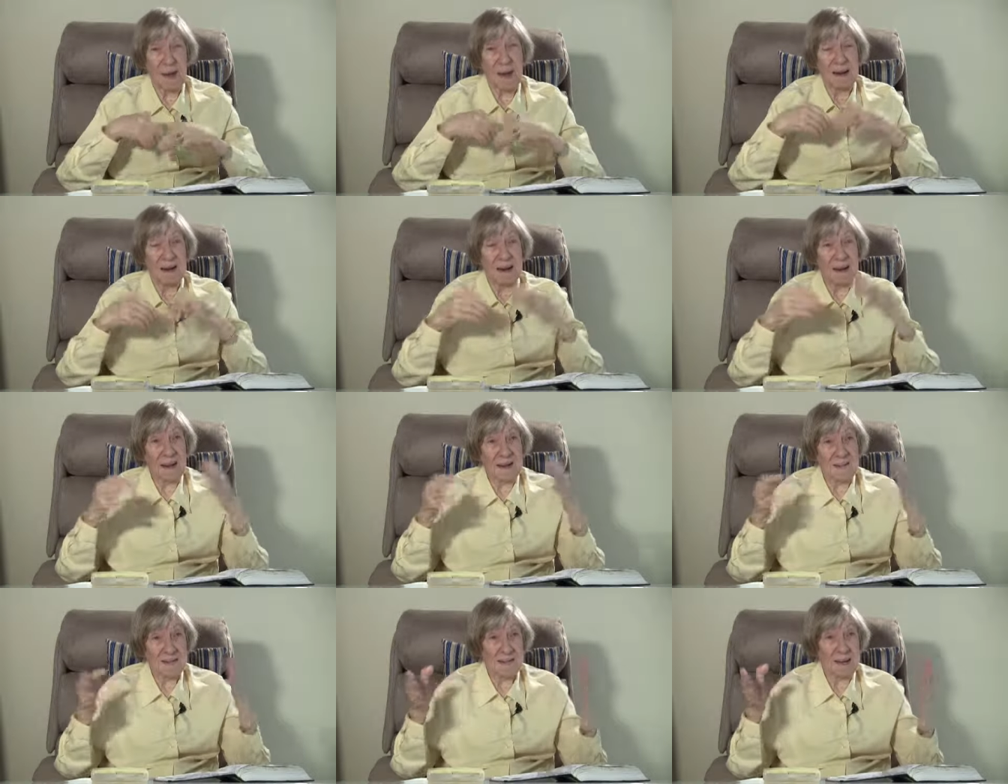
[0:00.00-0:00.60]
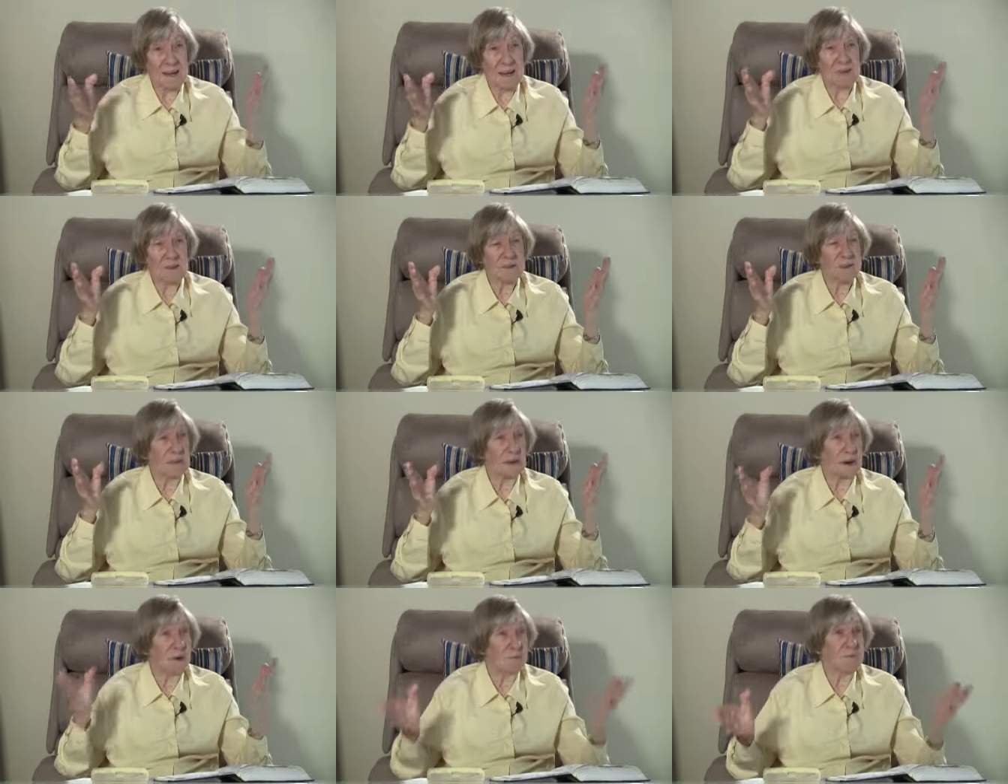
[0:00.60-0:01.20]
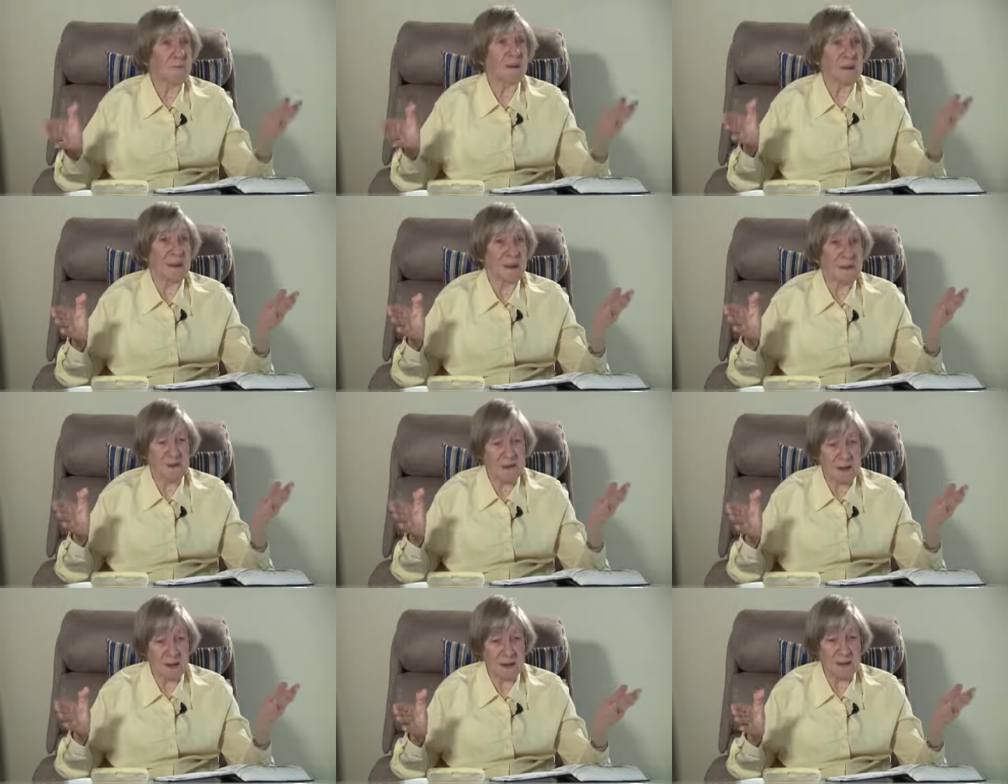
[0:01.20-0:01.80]
unless He
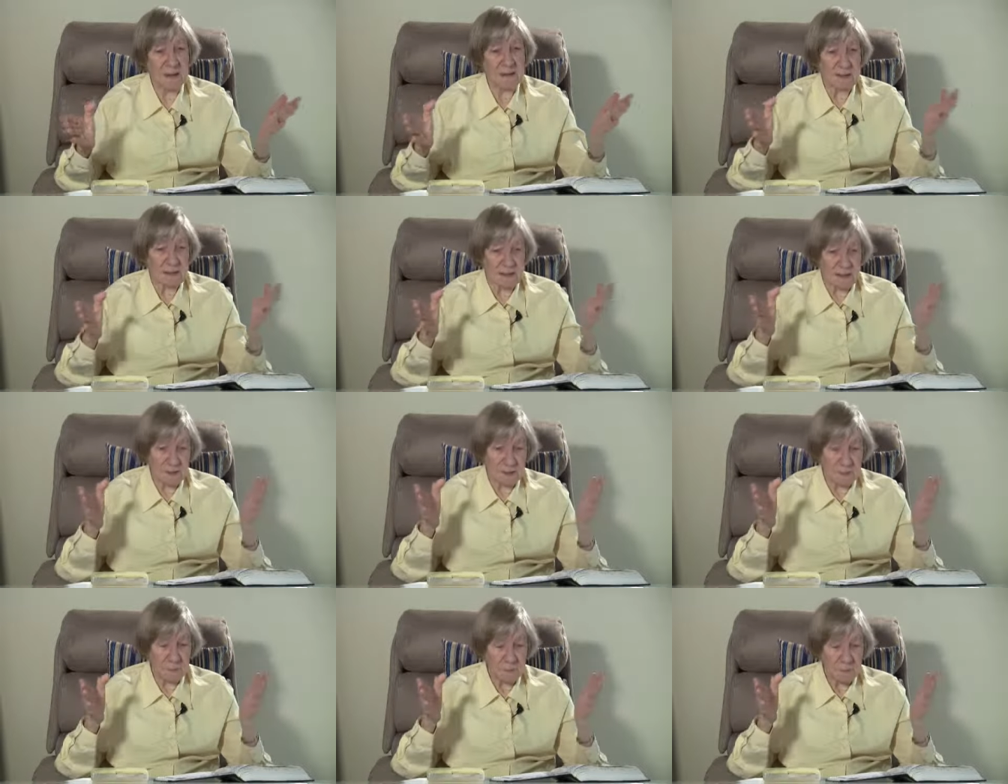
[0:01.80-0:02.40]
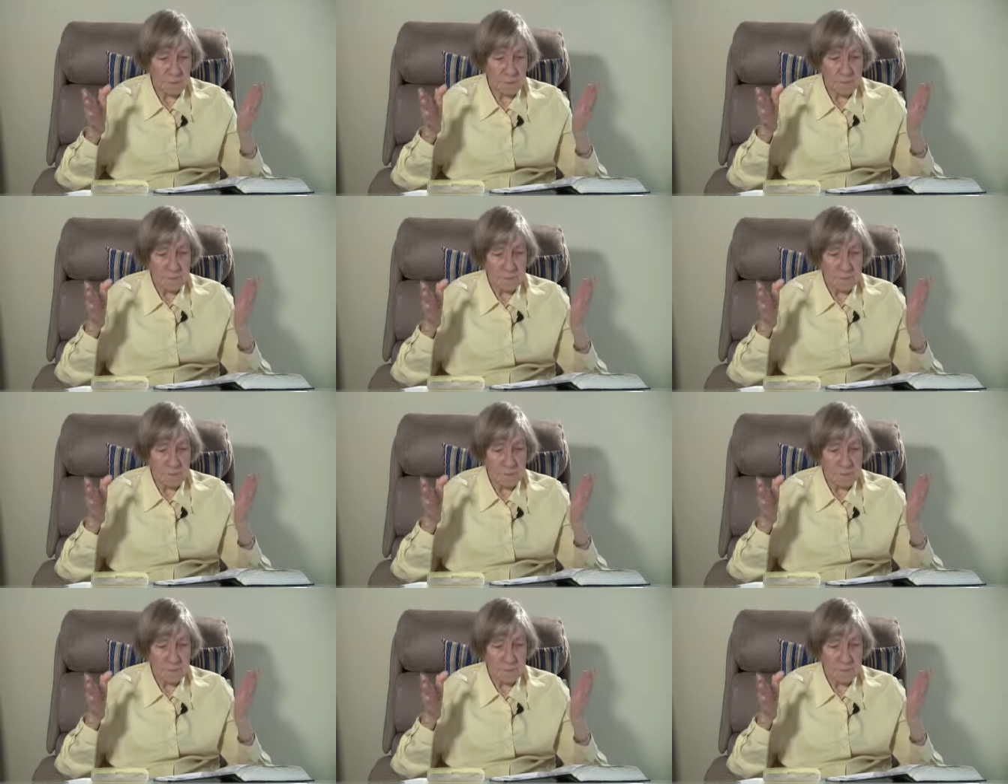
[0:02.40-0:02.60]
sovereignly tells us.